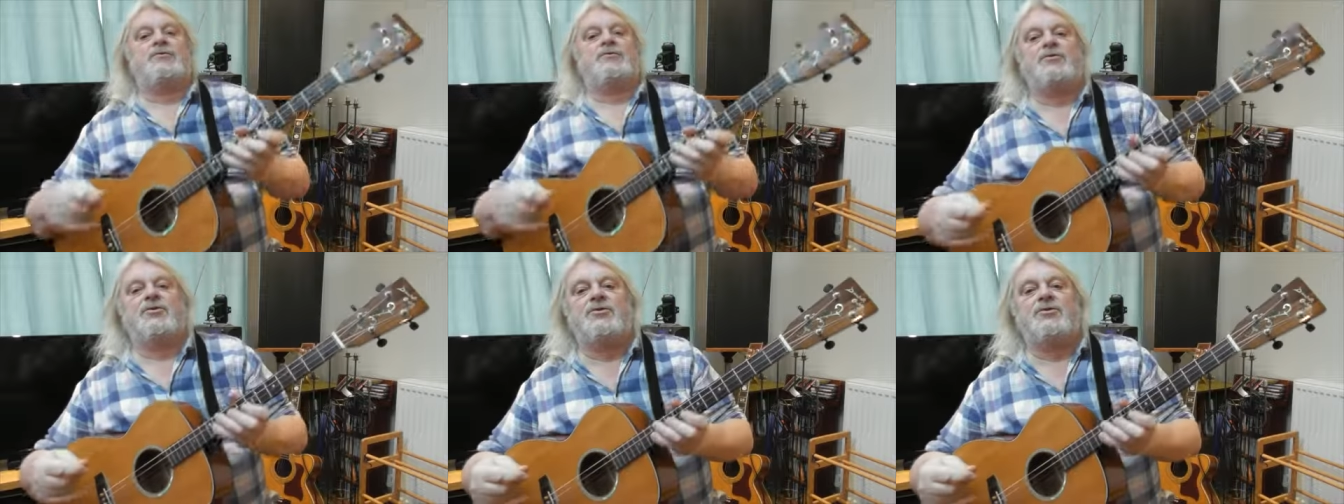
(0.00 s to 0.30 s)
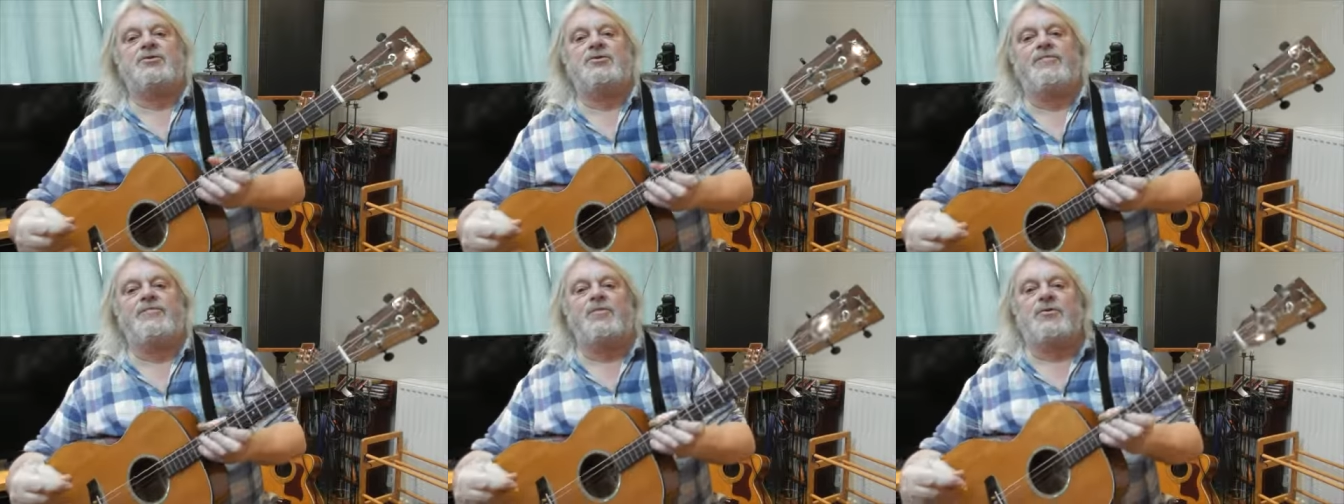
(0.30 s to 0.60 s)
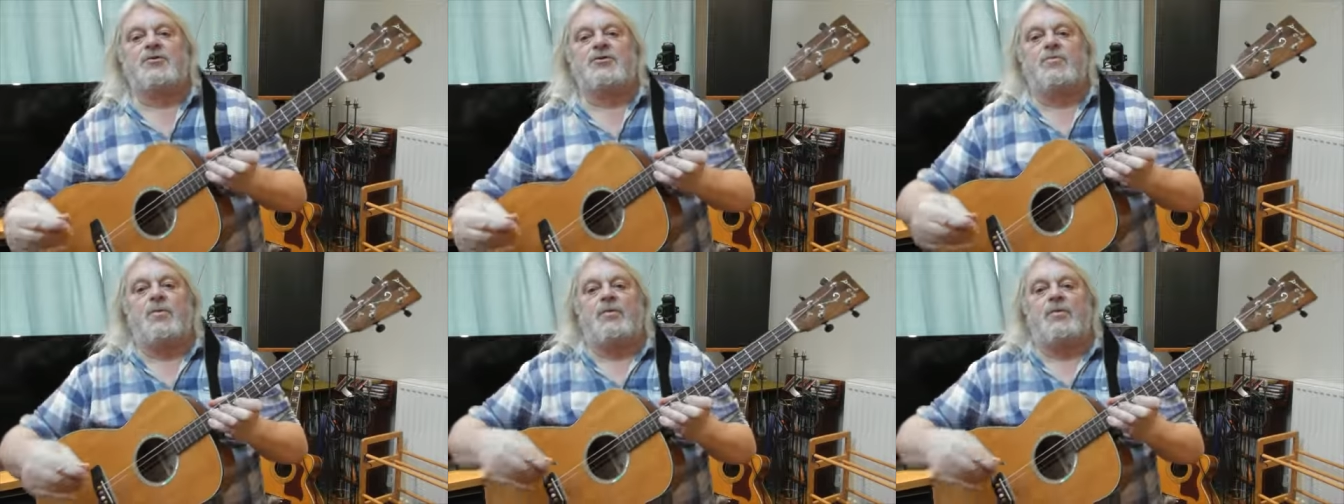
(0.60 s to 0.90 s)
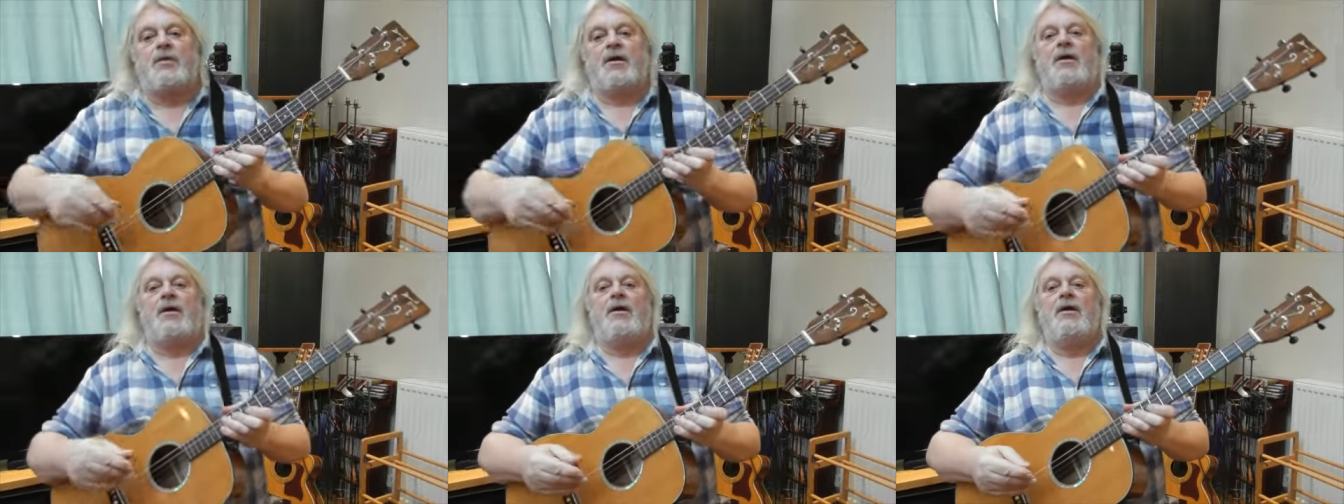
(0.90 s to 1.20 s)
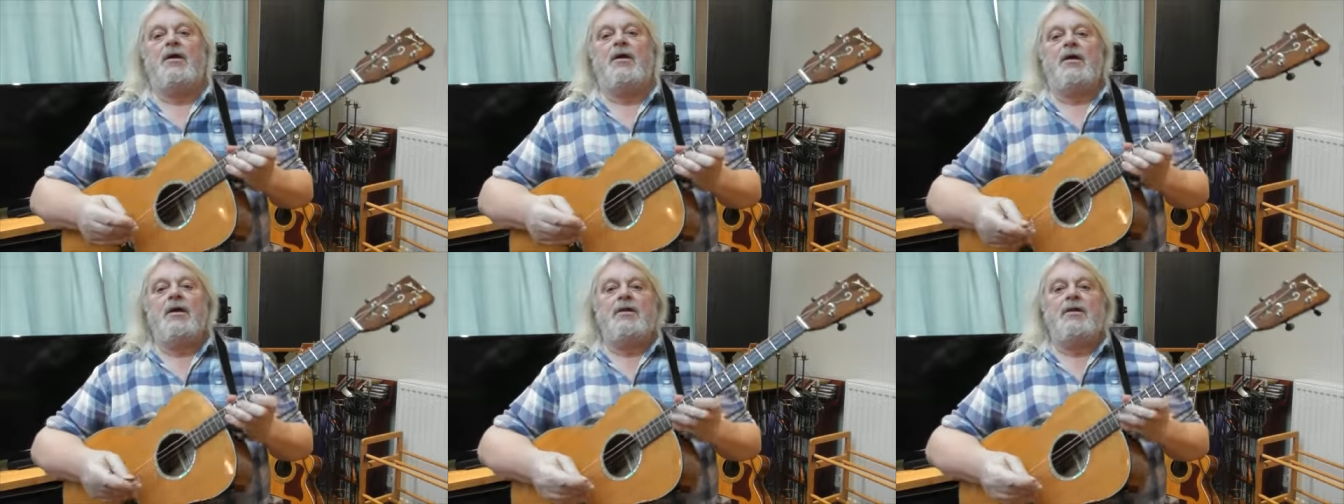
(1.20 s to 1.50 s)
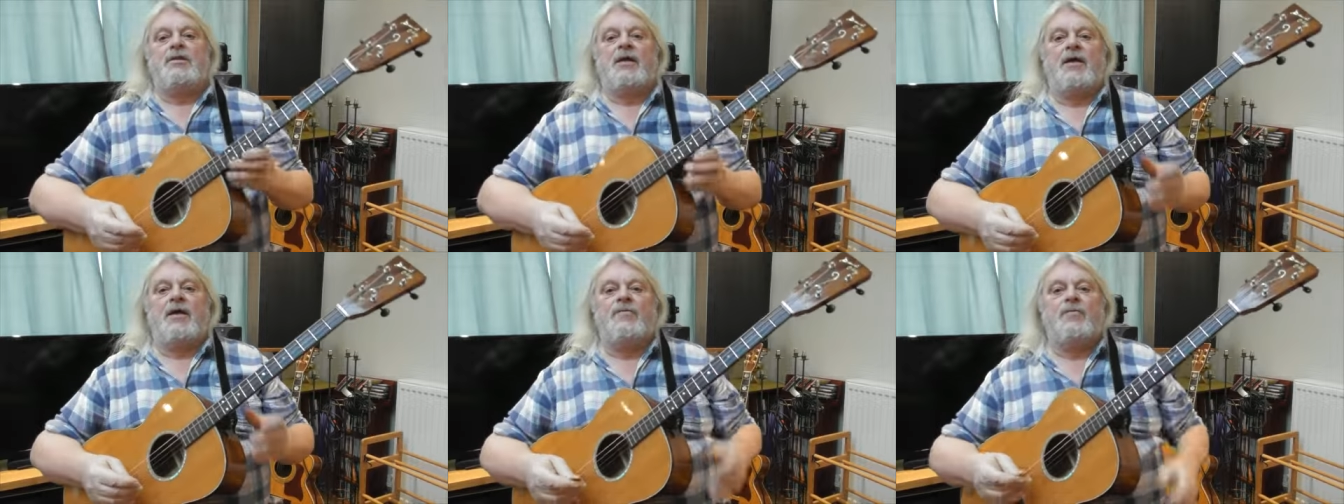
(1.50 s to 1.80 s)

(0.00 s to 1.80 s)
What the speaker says: is the first one that